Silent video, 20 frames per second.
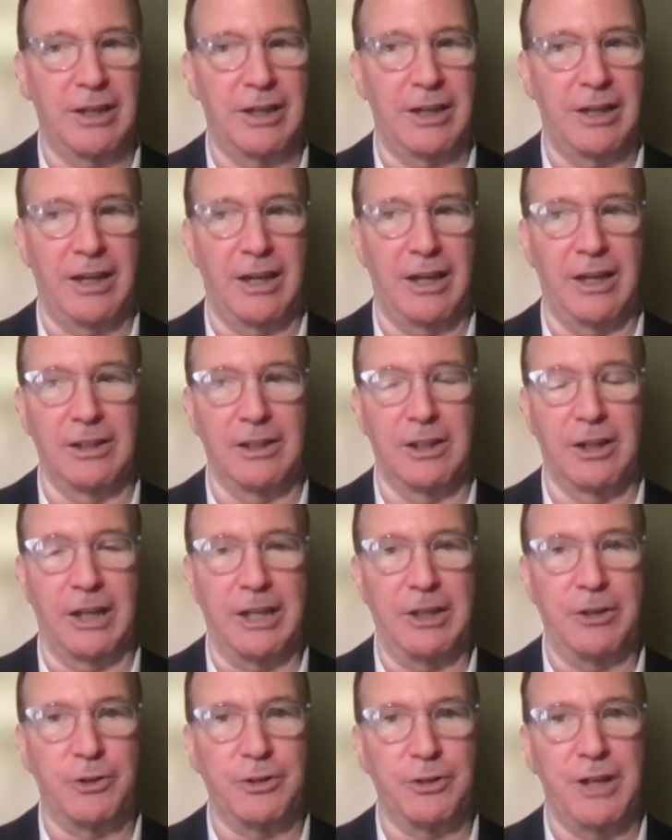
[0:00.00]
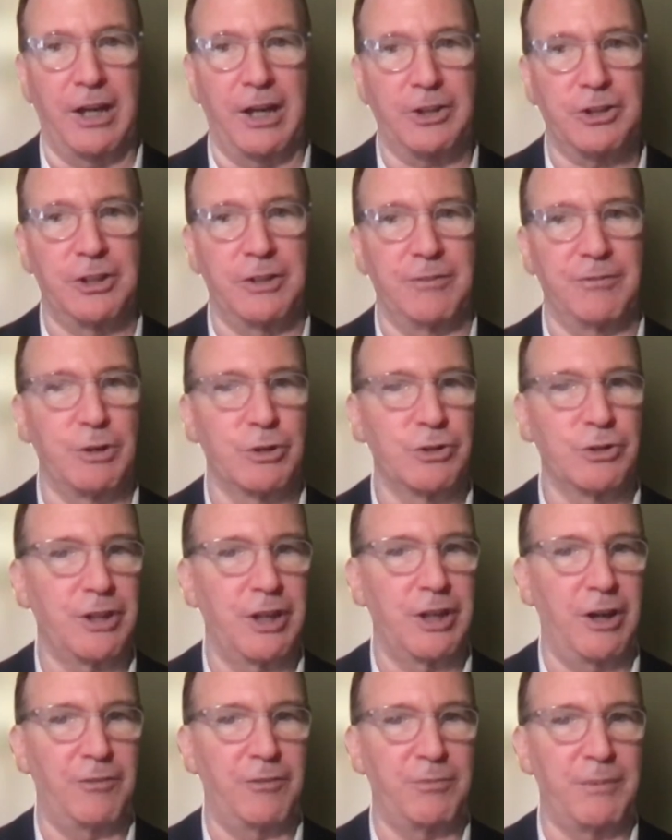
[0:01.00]
a little introduction of
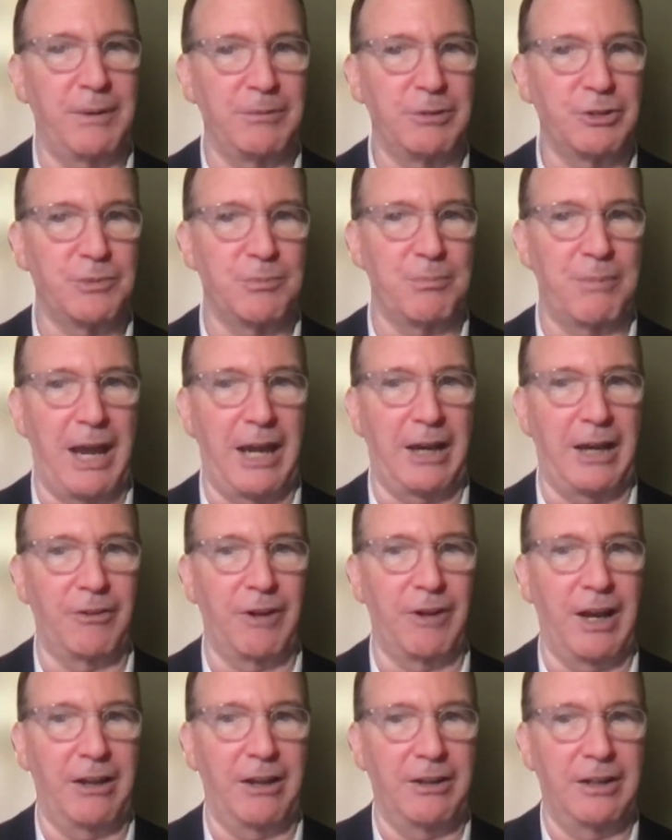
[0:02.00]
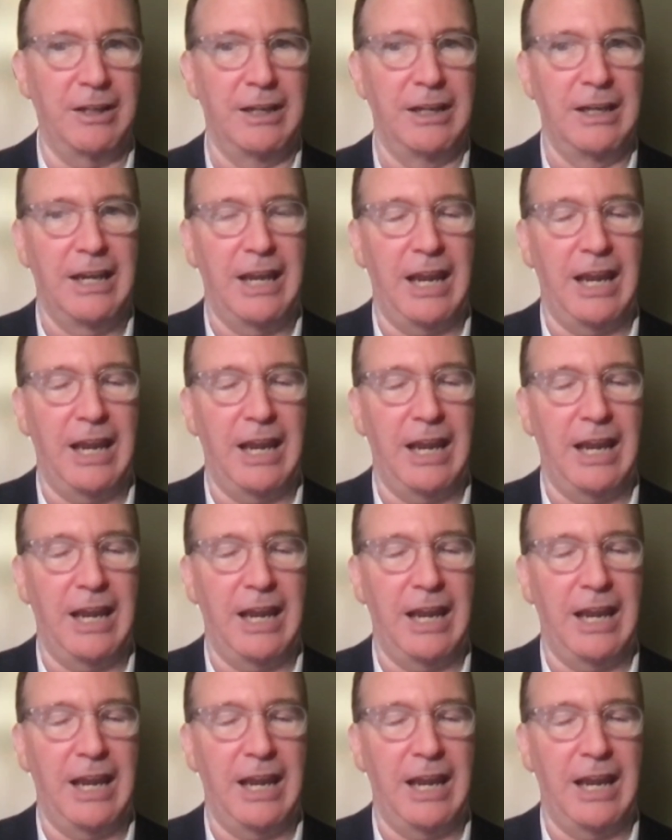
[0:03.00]
yourself, maybe some background.